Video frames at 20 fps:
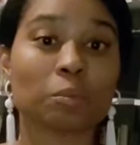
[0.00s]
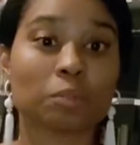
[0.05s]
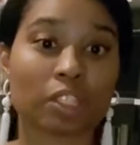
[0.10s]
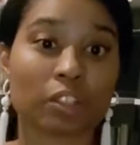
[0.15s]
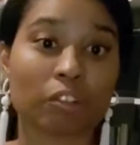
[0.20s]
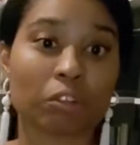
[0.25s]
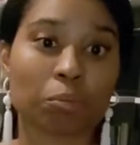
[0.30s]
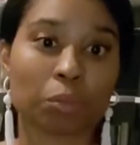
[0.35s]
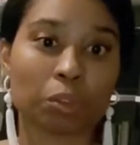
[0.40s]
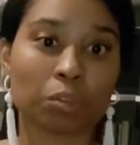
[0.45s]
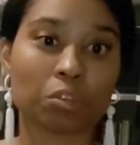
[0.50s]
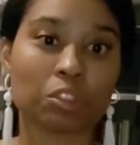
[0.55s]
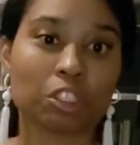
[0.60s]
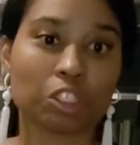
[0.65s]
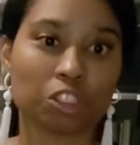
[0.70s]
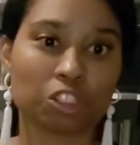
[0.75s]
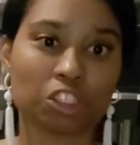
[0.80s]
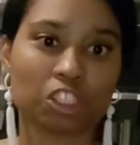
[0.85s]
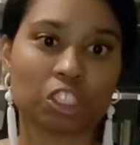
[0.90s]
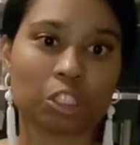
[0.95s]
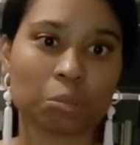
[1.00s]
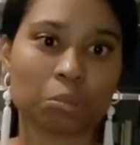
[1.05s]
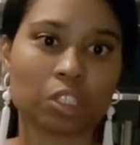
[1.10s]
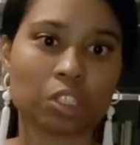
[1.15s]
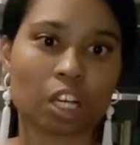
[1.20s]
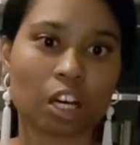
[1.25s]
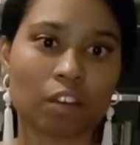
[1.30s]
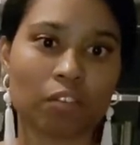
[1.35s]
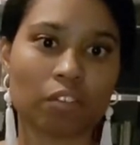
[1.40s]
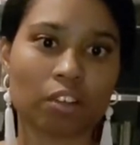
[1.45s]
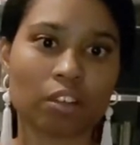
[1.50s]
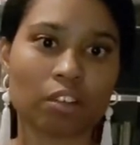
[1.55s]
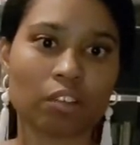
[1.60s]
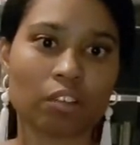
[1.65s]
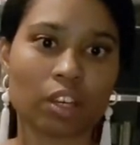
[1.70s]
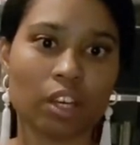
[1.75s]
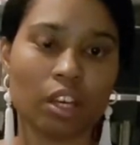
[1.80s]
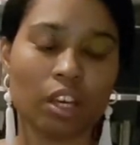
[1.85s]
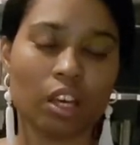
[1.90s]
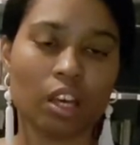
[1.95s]
It removes the germs off of
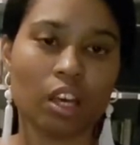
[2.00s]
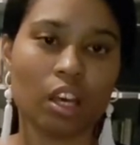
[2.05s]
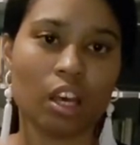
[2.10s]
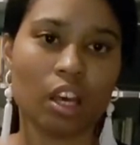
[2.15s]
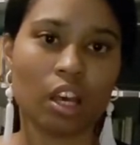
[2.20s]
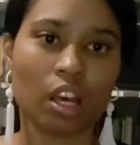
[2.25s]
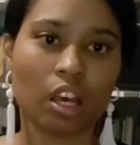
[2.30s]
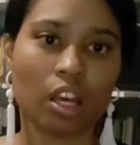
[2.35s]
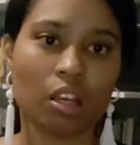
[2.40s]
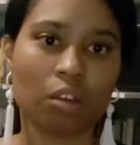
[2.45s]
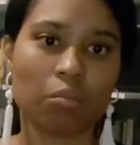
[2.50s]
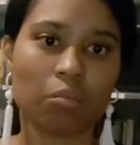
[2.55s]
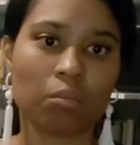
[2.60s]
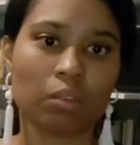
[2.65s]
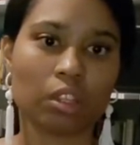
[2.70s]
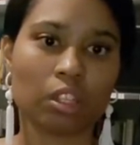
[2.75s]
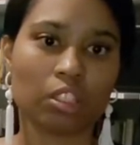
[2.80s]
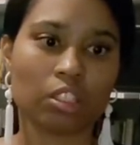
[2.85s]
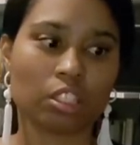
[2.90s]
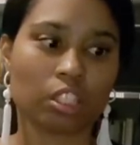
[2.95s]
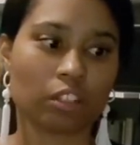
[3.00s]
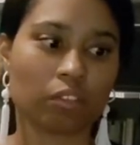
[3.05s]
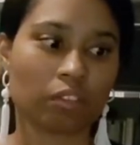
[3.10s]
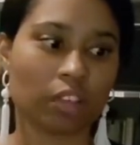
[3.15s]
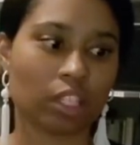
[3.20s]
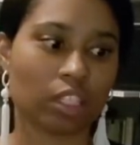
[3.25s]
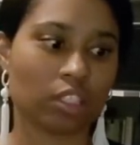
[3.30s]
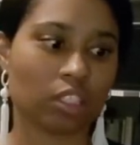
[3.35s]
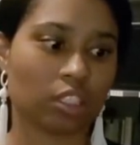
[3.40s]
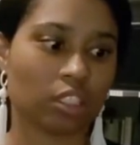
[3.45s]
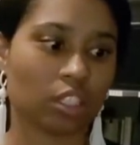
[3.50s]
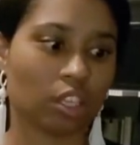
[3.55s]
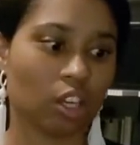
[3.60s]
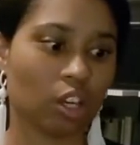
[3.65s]
the surface.